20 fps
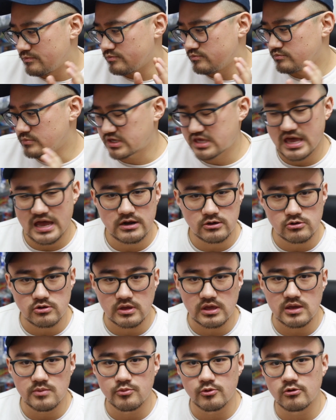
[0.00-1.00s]
mechanical
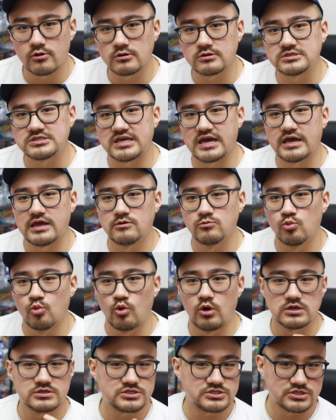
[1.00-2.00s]
keyboards and
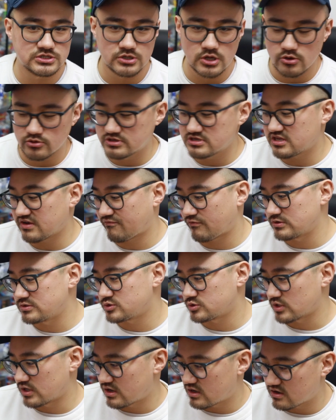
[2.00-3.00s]
wants to know the
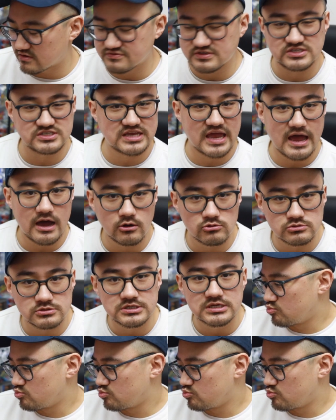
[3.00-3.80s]
difference of sound